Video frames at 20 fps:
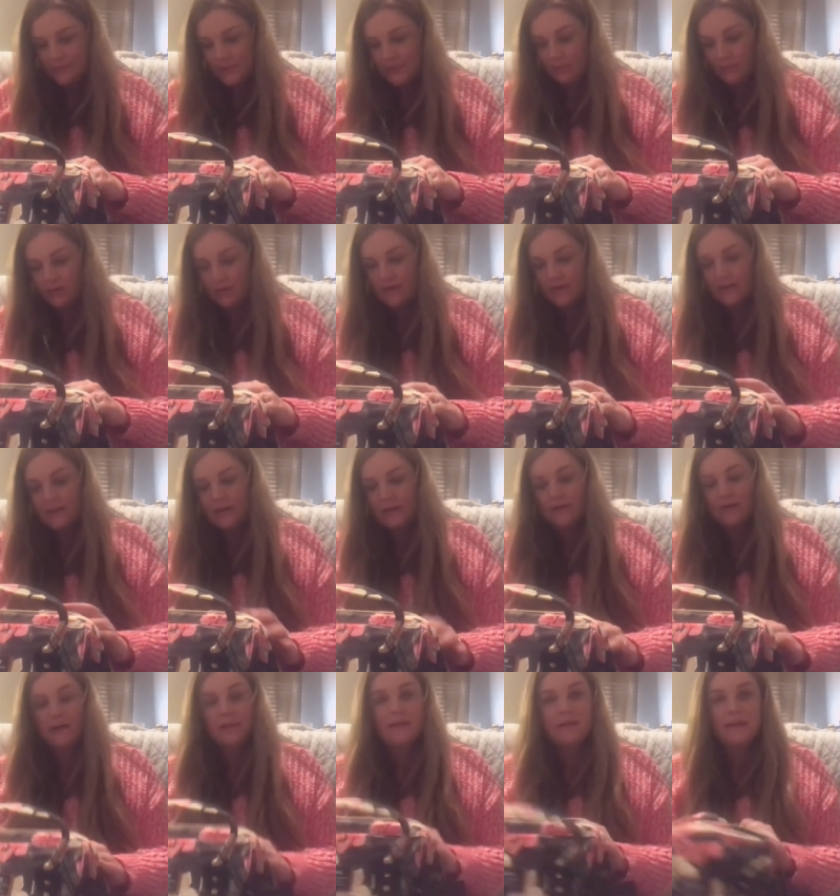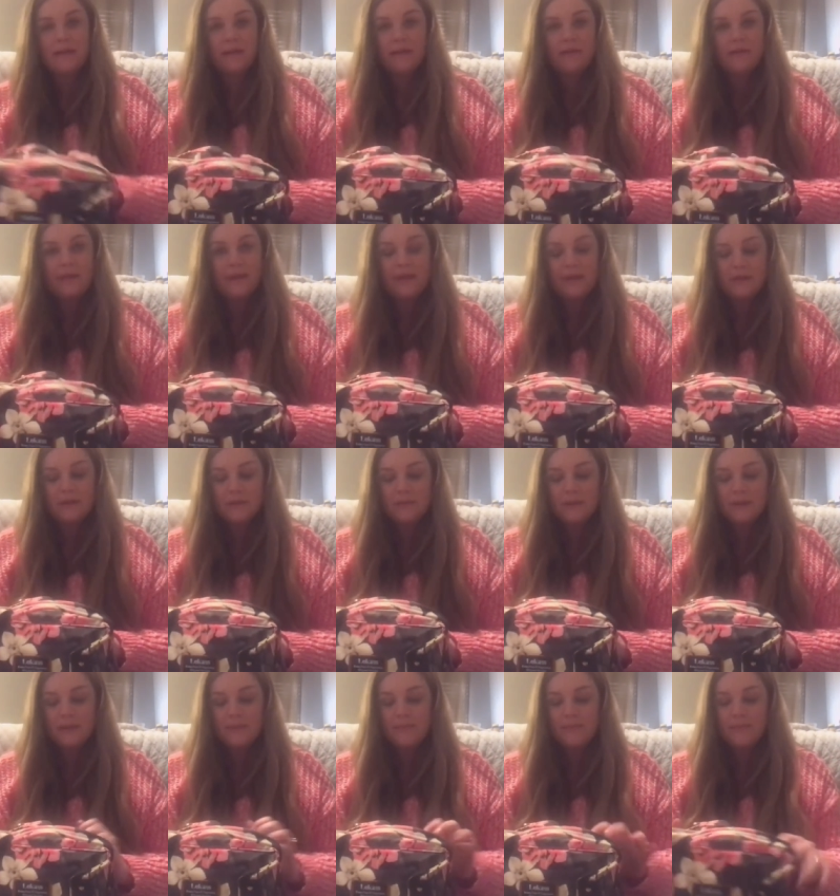can put it in there and doesn't get everything else
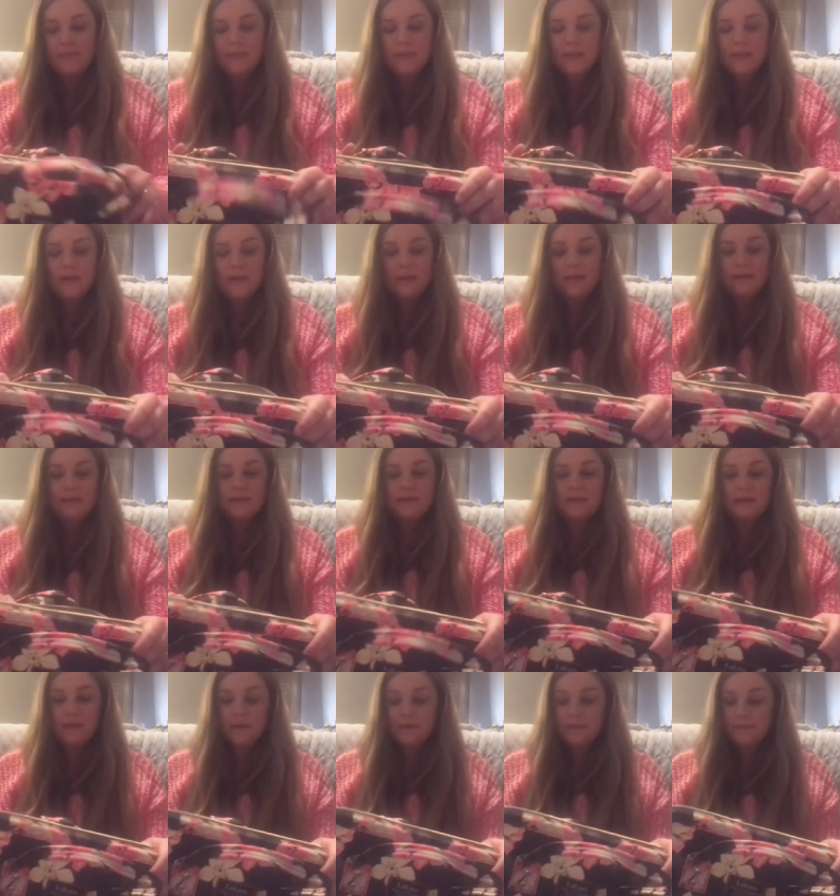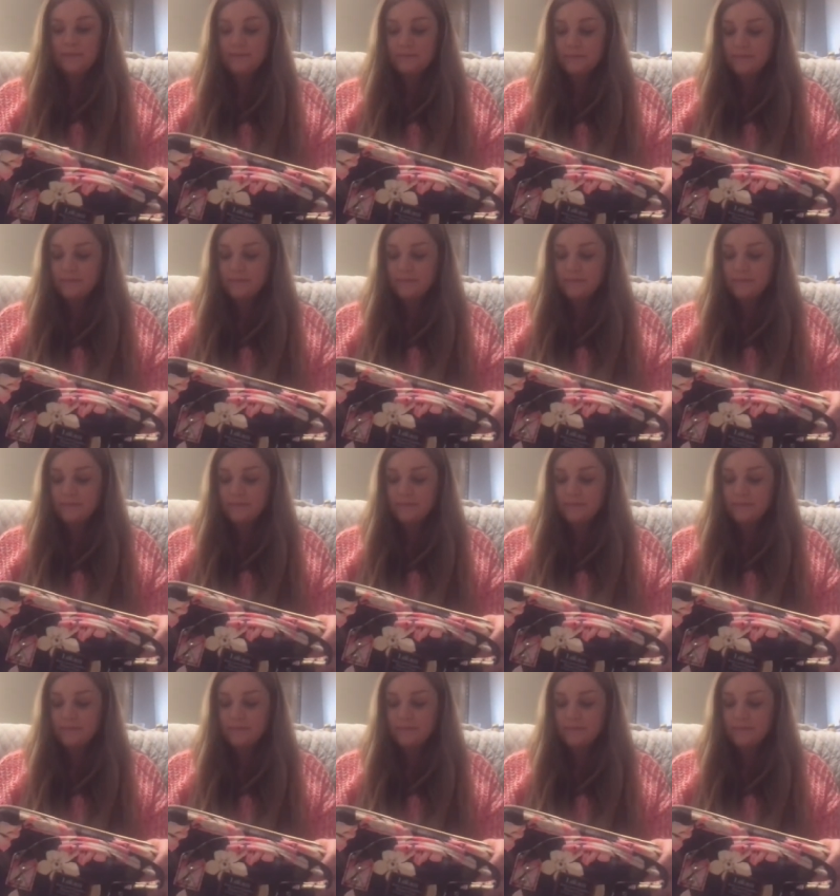wet. So,